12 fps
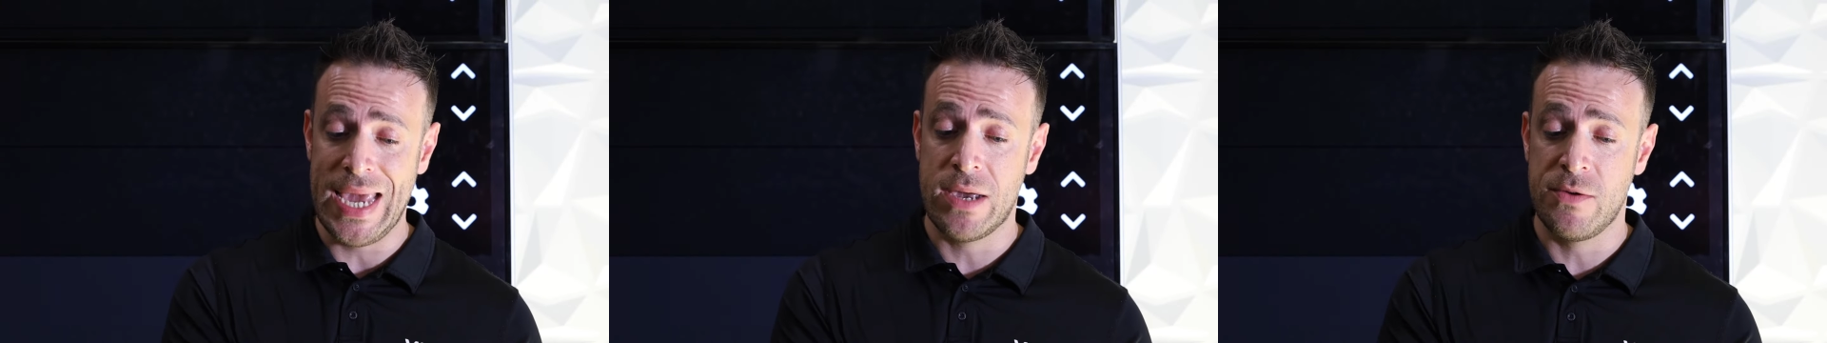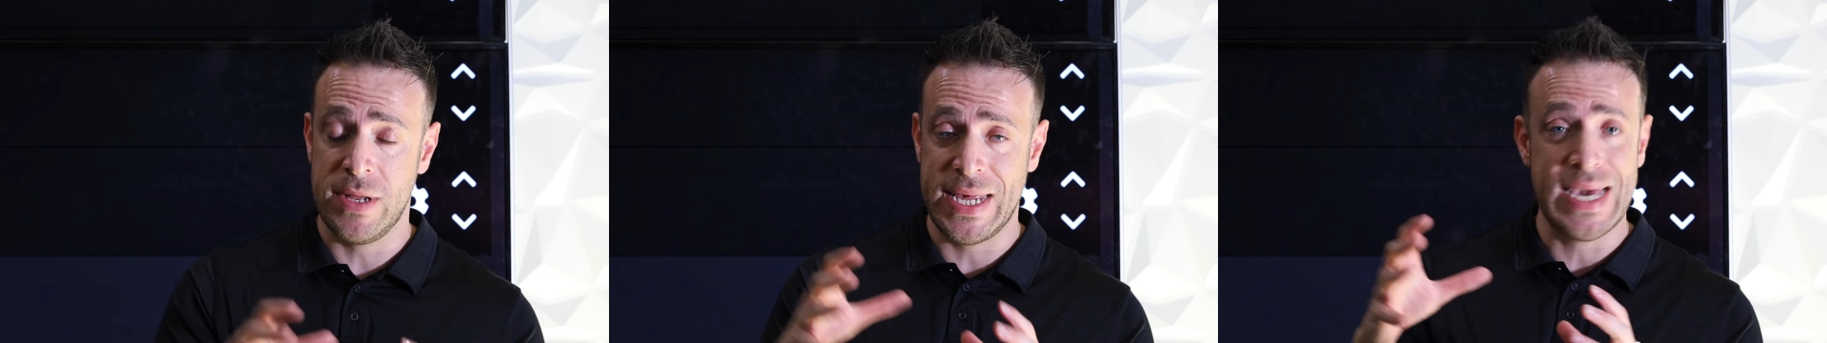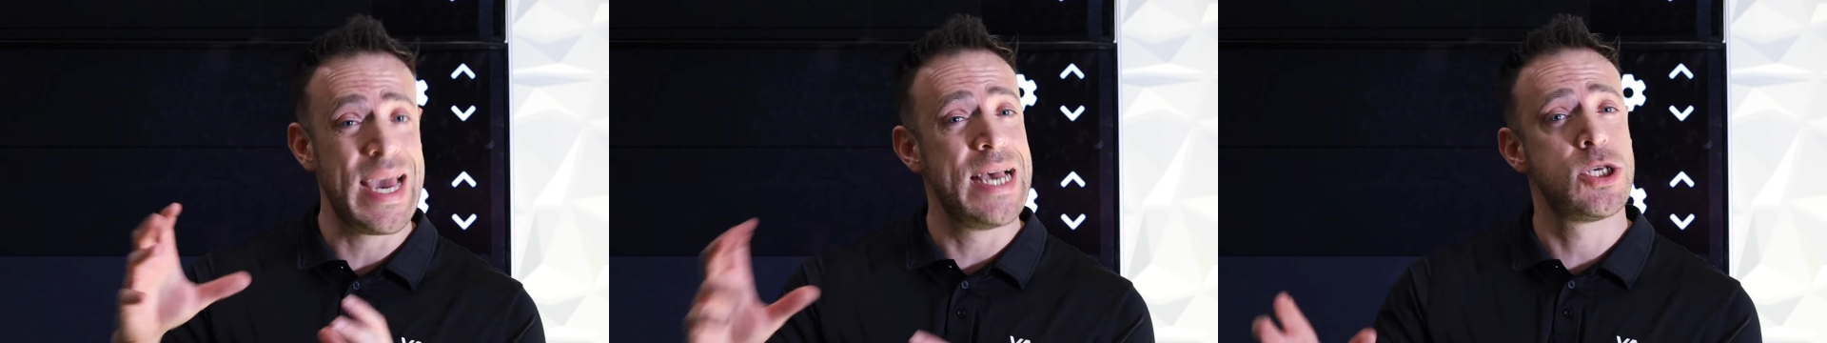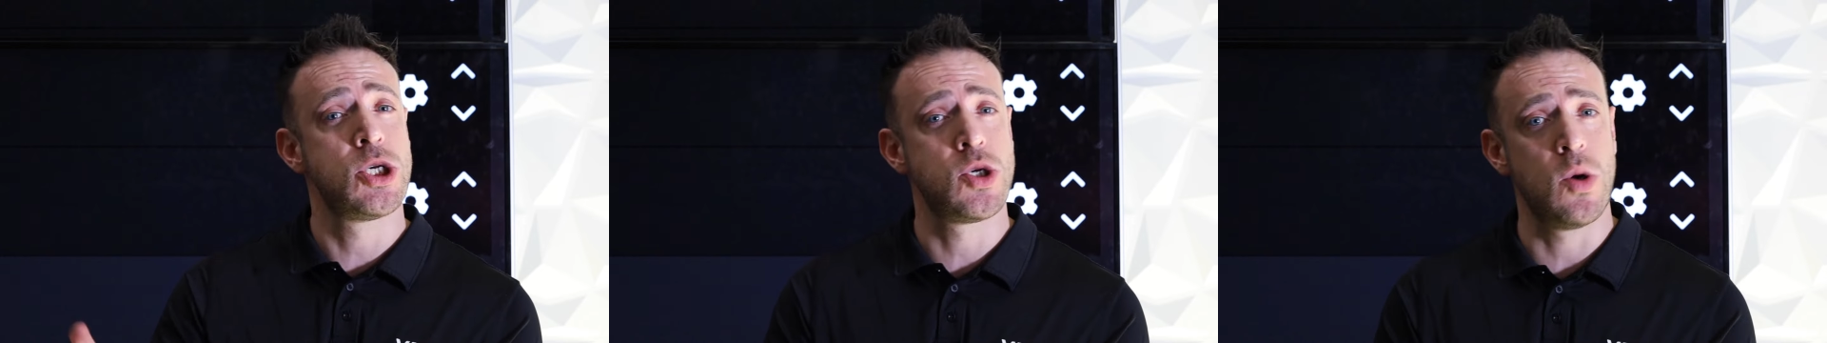equally
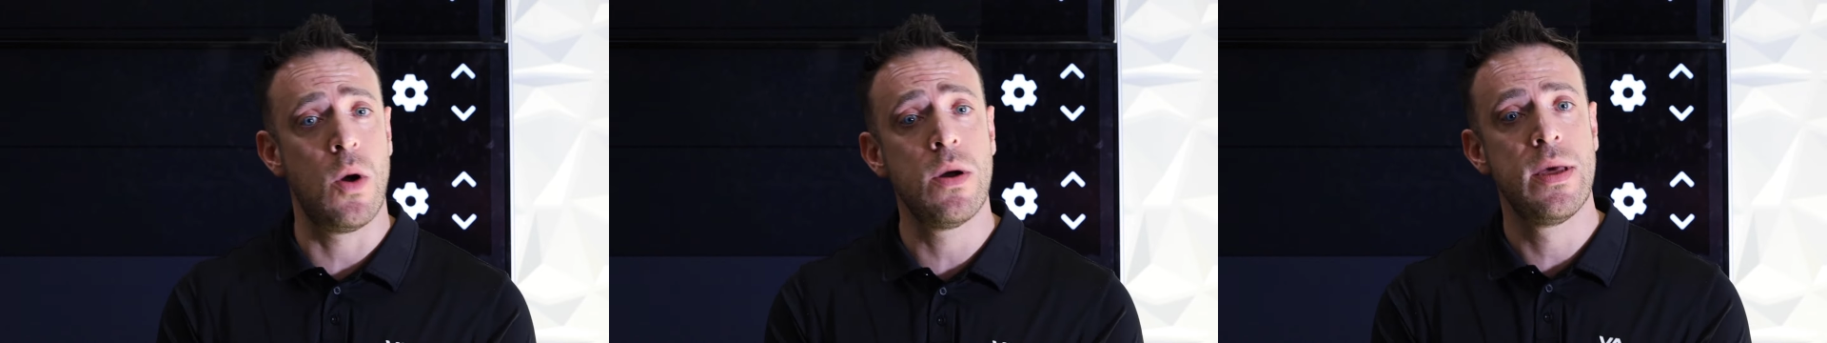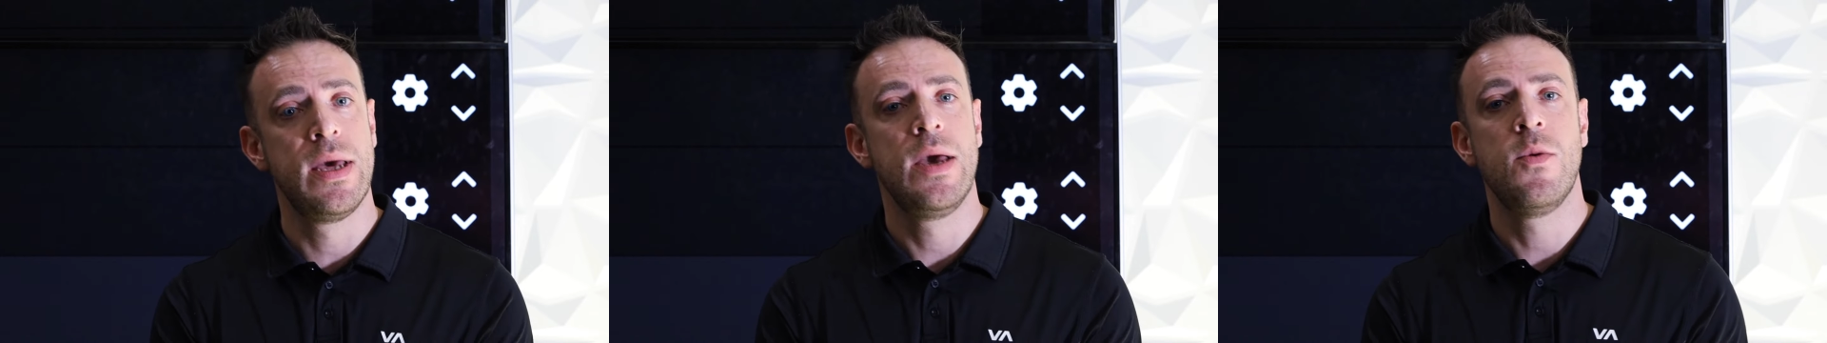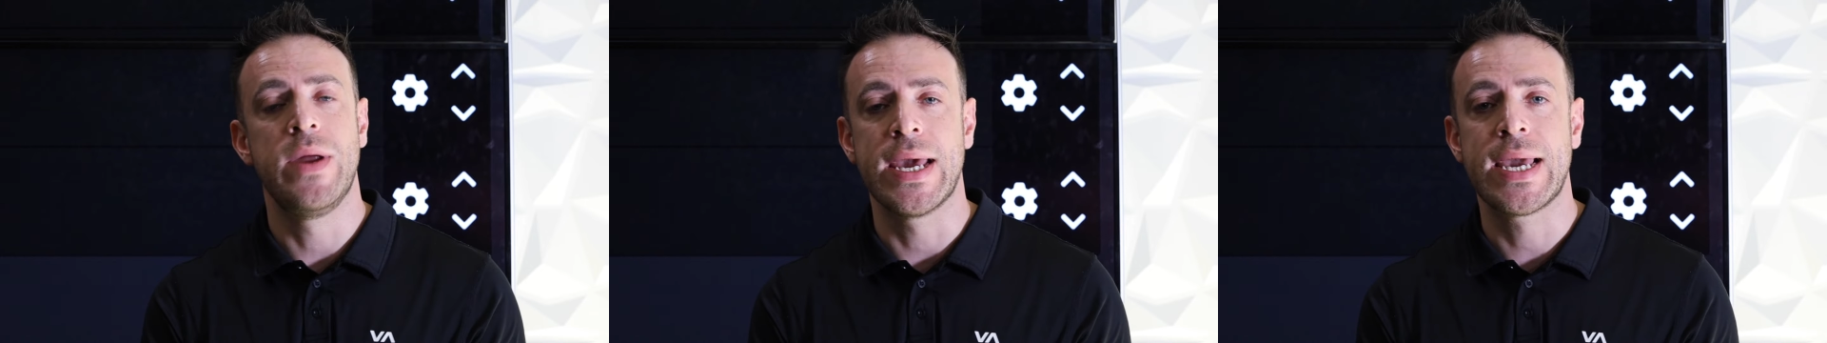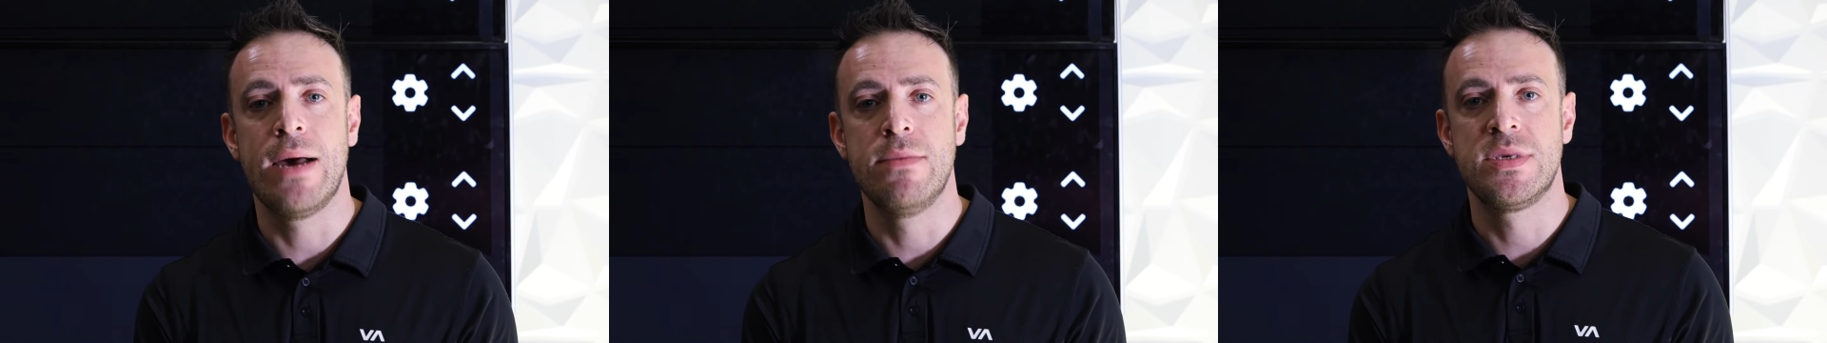as strong when
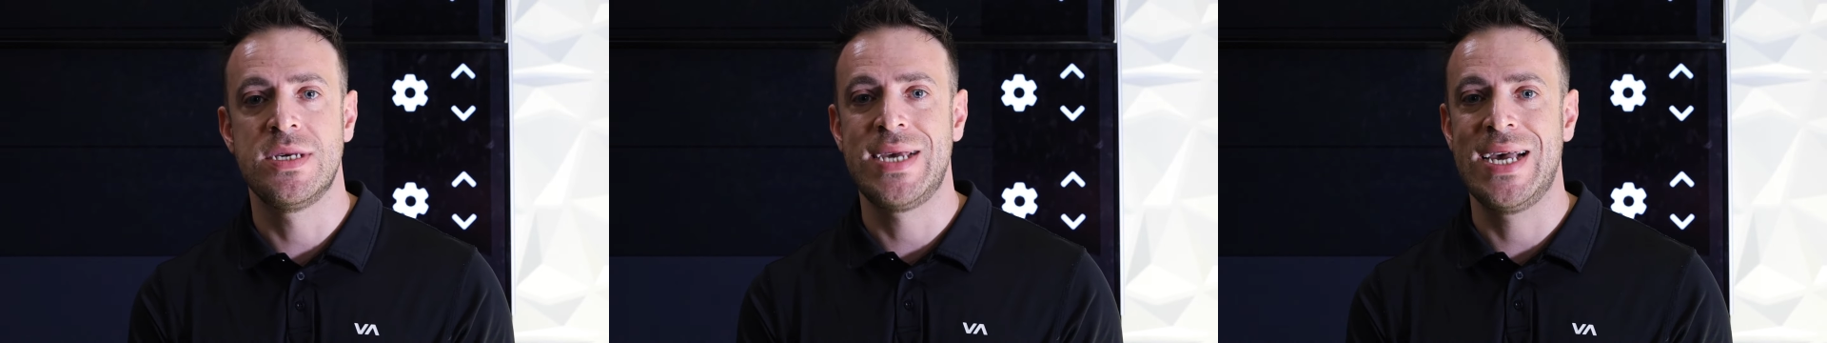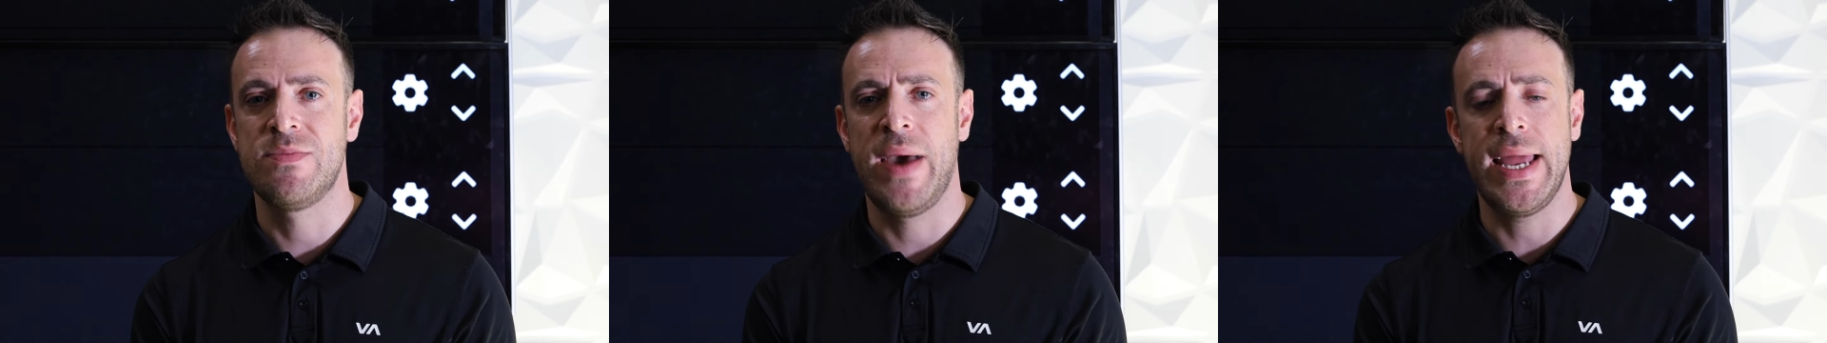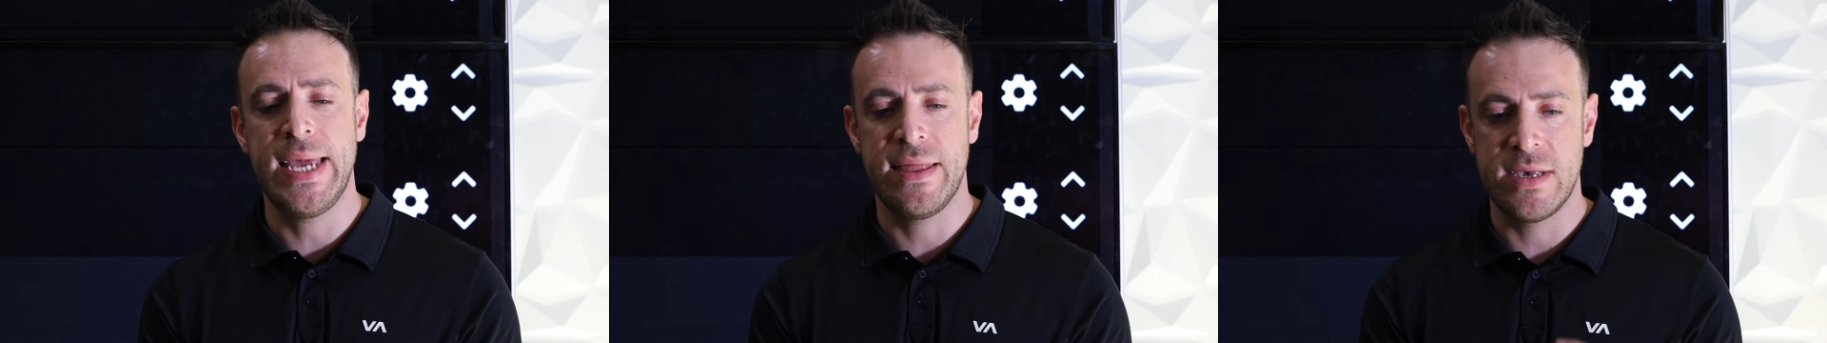it comes to Tasmania.